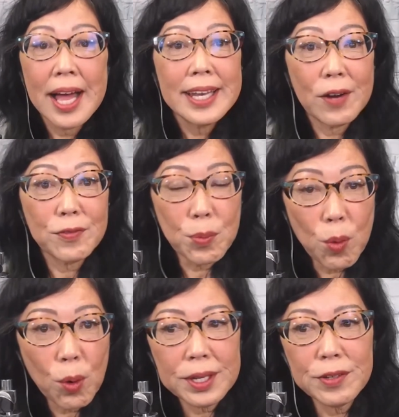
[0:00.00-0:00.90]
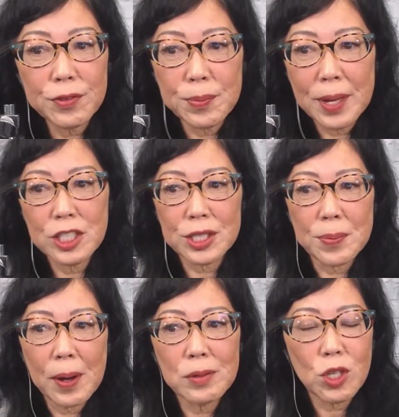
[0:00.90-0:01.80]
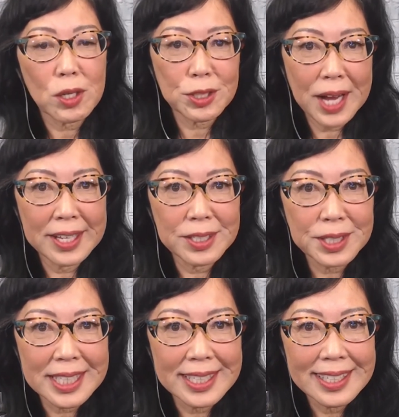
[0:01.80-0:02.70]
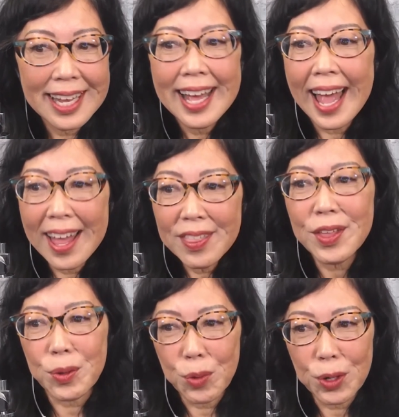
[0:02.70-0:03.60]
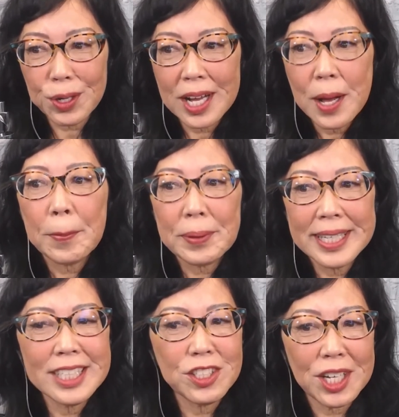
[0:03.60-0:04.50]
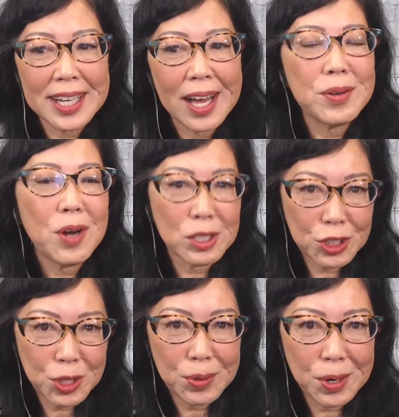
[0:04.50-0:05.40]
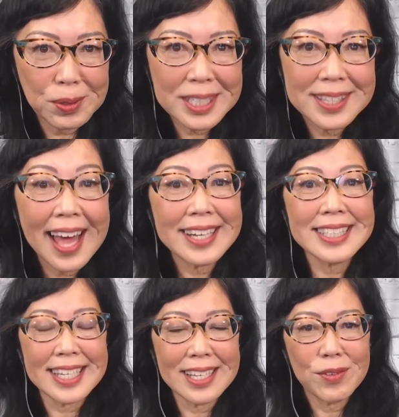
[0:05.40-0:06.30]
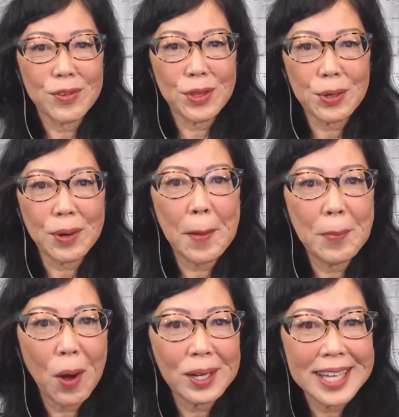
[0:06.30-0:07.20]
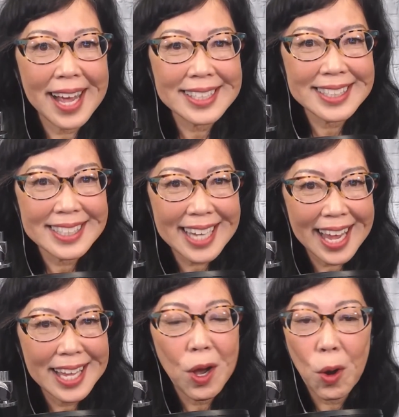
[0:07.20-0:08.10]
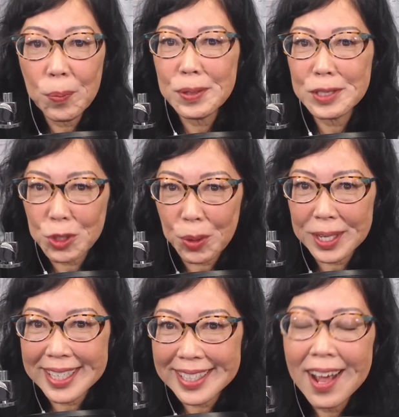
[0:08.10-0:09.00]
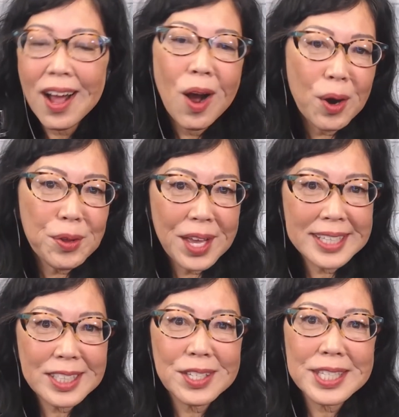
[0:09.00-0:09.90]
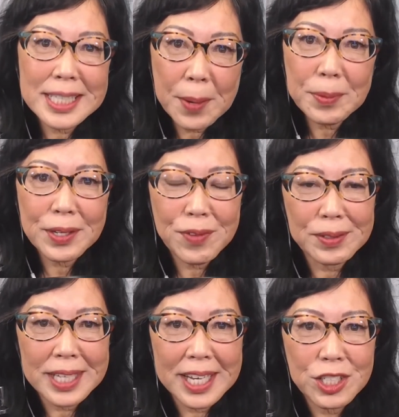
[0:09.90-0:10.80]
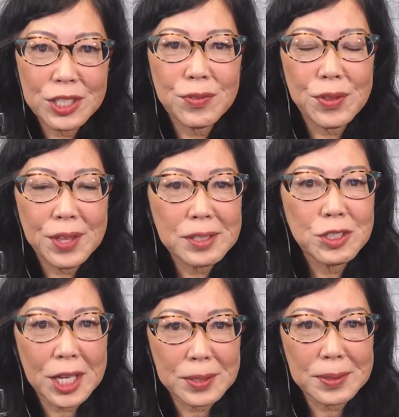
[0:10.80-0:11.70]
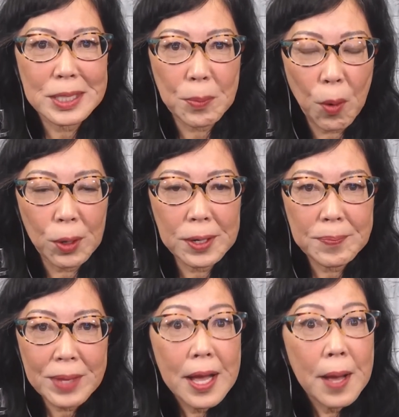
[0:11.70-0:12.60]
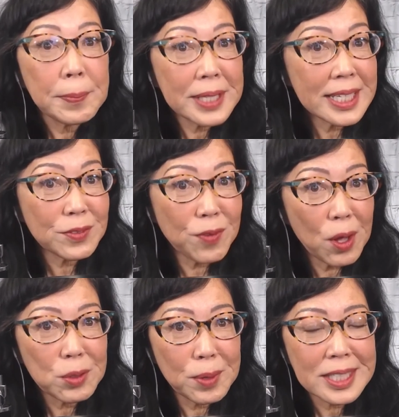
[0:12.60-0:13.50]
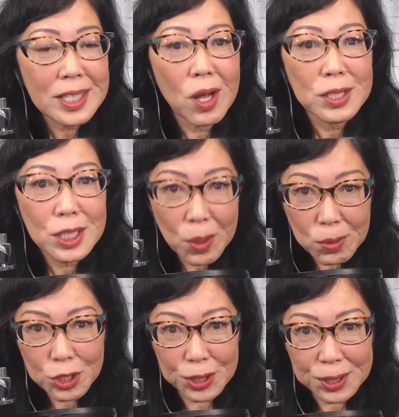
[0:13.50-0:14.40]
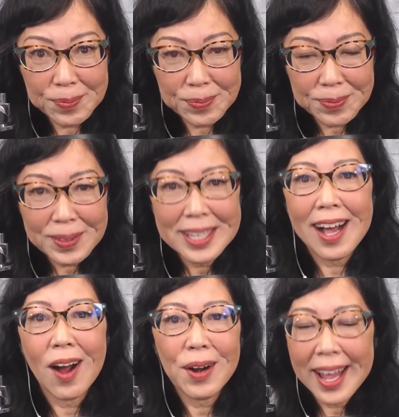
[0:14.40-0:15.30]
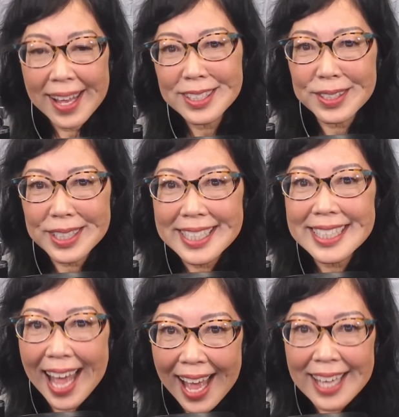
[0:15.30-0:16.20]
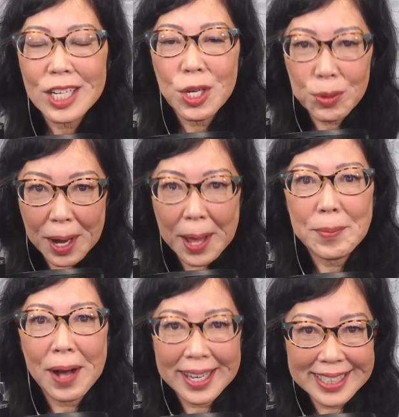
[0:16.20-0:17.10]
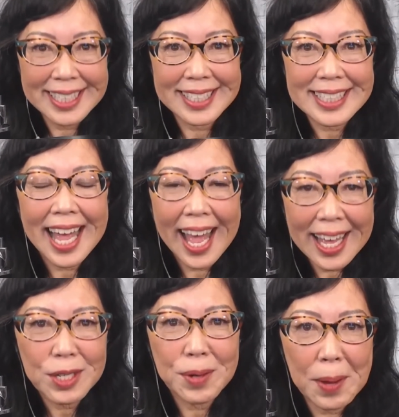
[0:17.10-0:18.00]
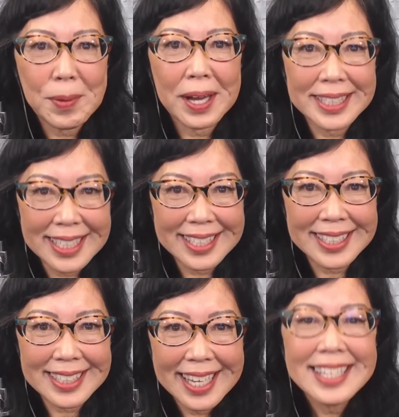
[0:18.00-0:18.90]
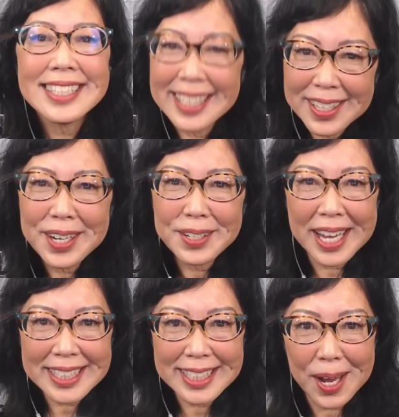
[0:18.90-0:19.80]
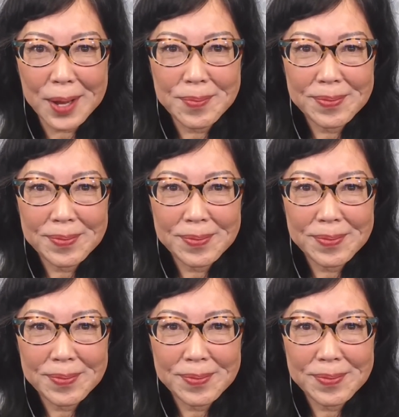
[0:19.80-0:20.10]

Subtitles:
Now, for more information about Dr. Henderson and their work, please check out our show notes. That is it for the CRAM podcast today. Hope you enjoyed it. Our thanks to the Temerty Foundation for their generous support. Please follow us on social. Our handle is @CRAM Ideas, @CRAM Ideas. See you here next time.